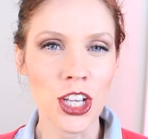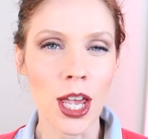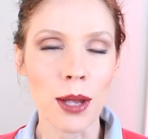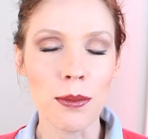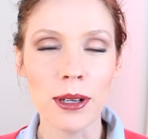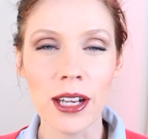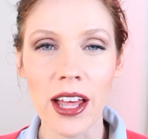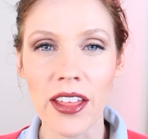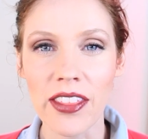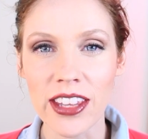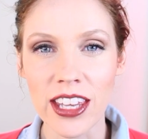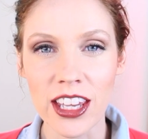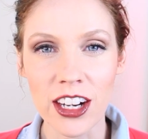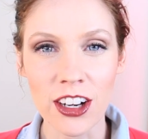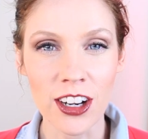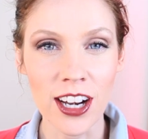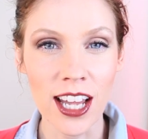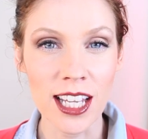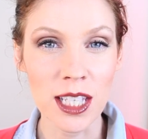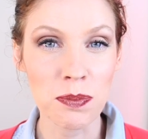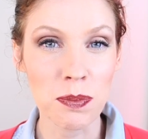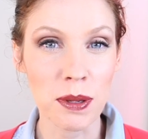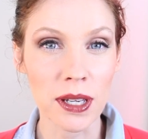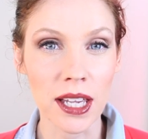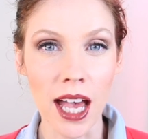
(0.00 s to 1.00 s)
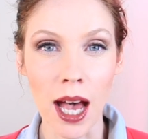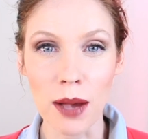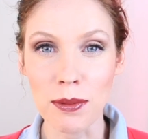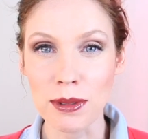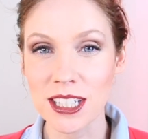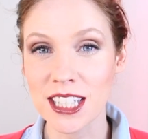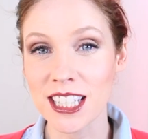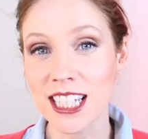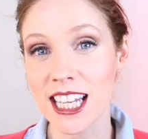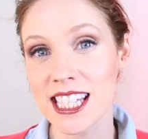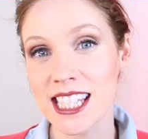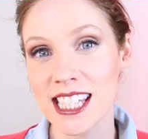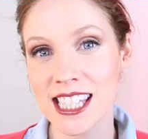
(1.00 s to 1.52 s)
Shaming on the internet's become a
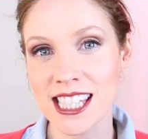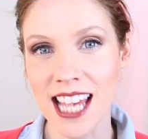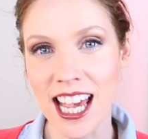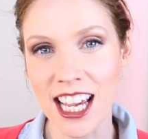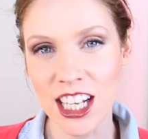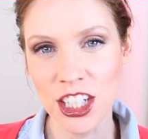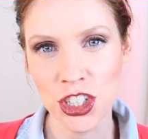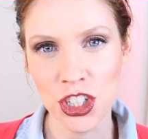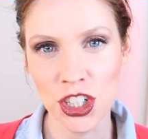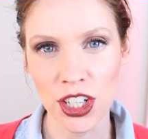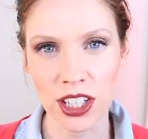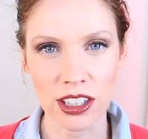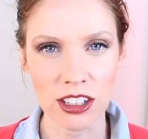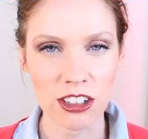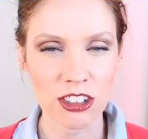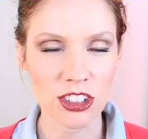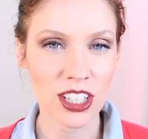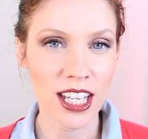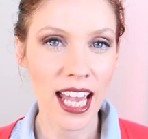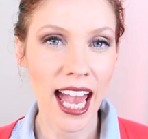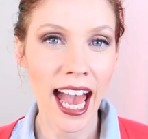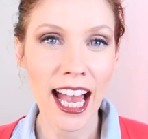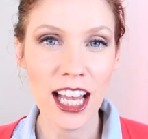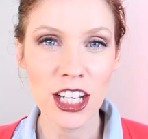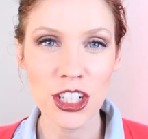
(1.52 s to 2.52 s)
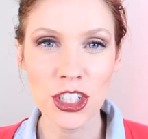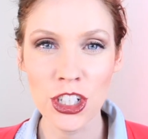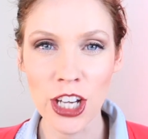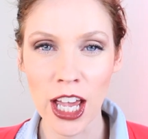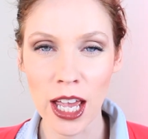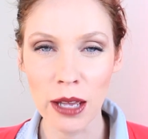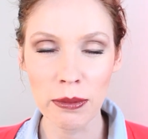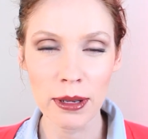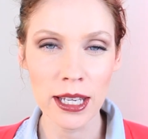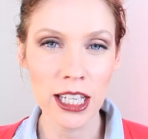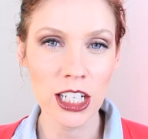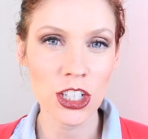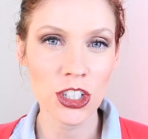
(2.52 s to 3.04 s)
sensation. There's cat
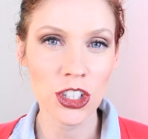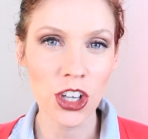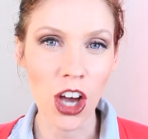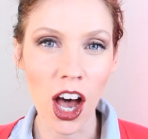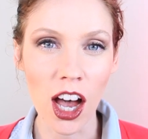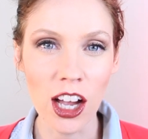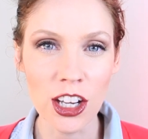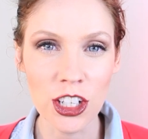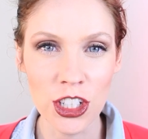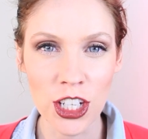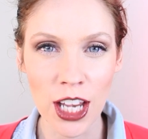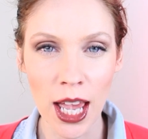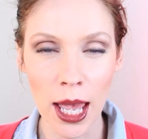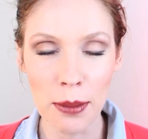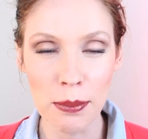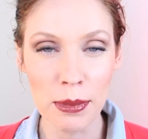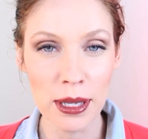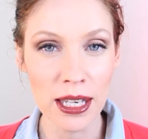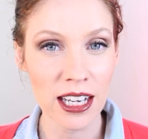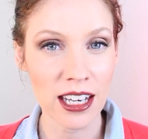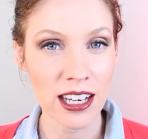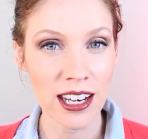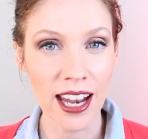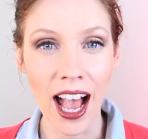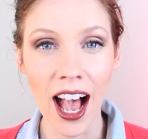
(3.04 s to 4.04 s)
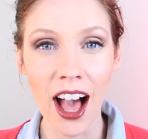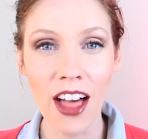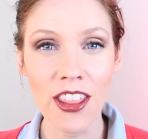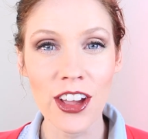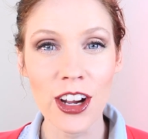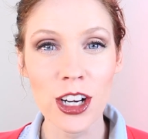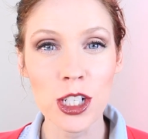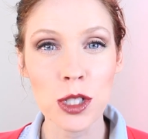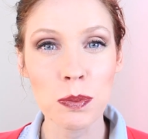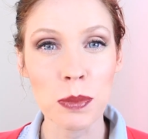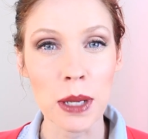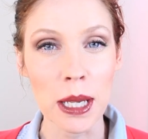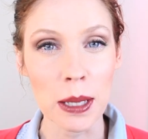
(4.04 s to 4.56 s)
shaming, dog shaming, and now
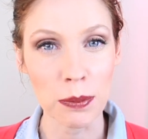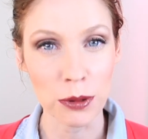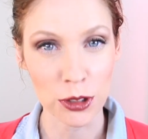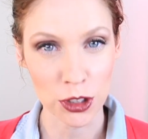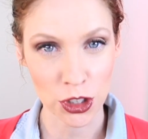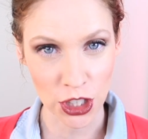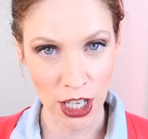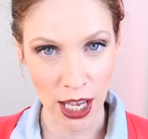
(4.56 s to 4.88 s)
there's people